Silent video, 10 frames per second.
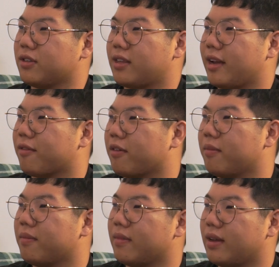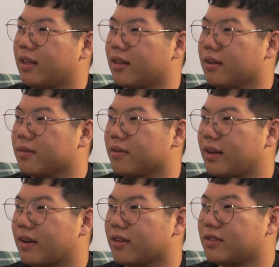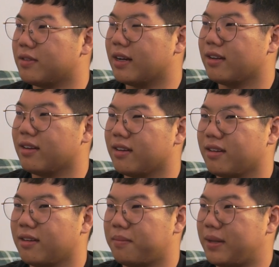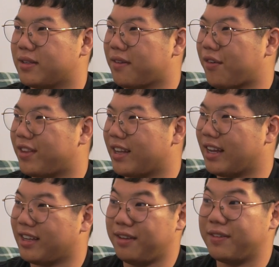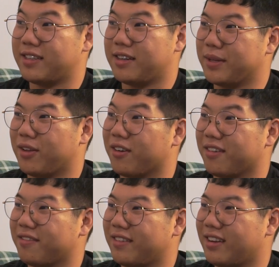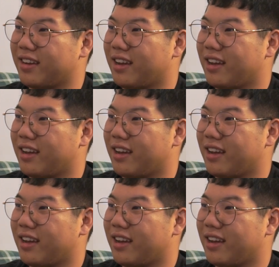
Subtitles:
you take from, in terms of like, because you've done bits of everything, like even cinematography,